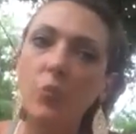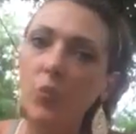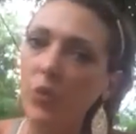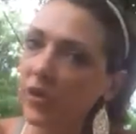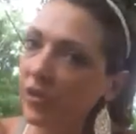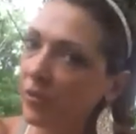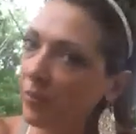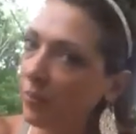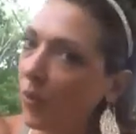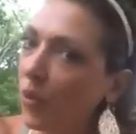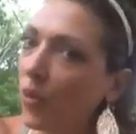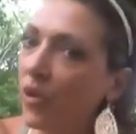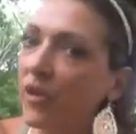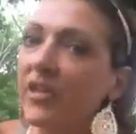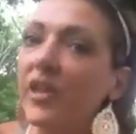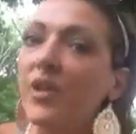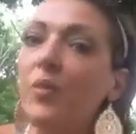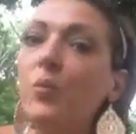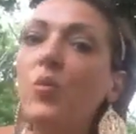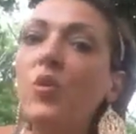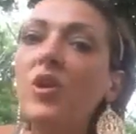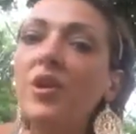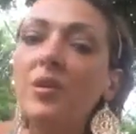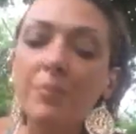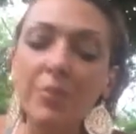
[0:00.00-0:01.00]
with more
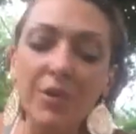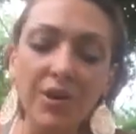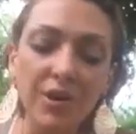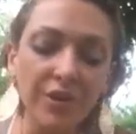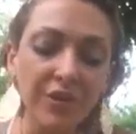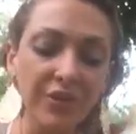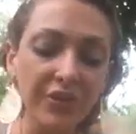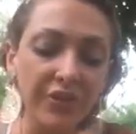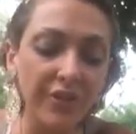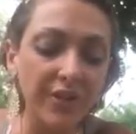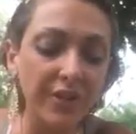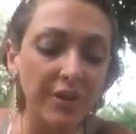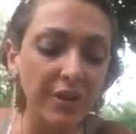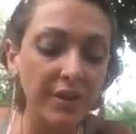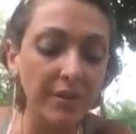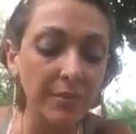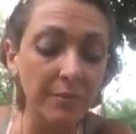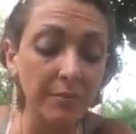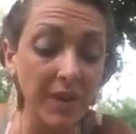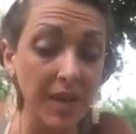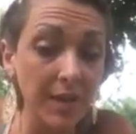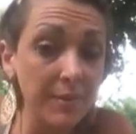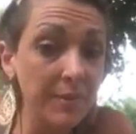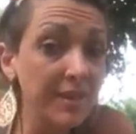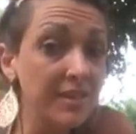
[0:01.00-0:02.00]
than one person.
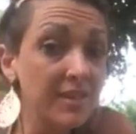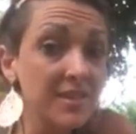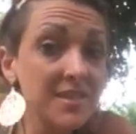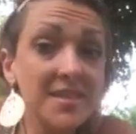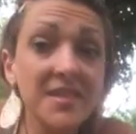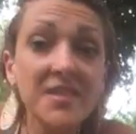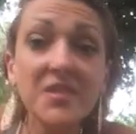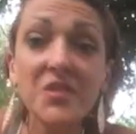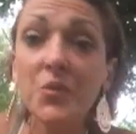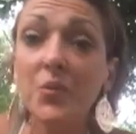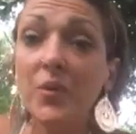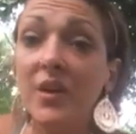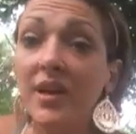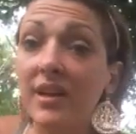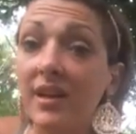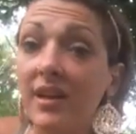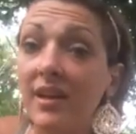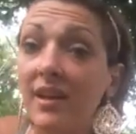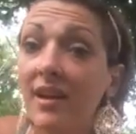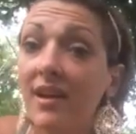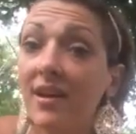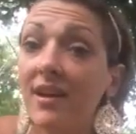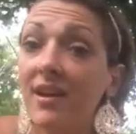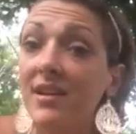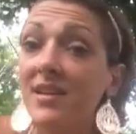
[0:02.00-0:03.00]
Maybe this is a
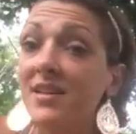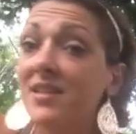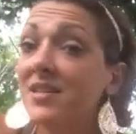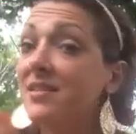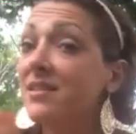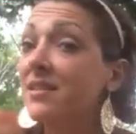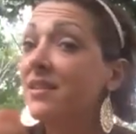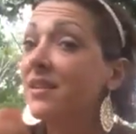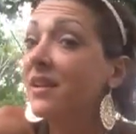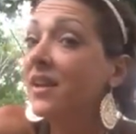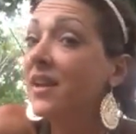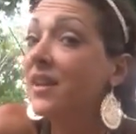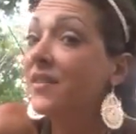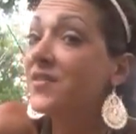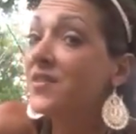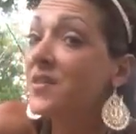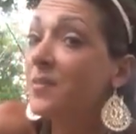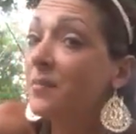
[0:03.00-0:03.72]
wedding, guys. If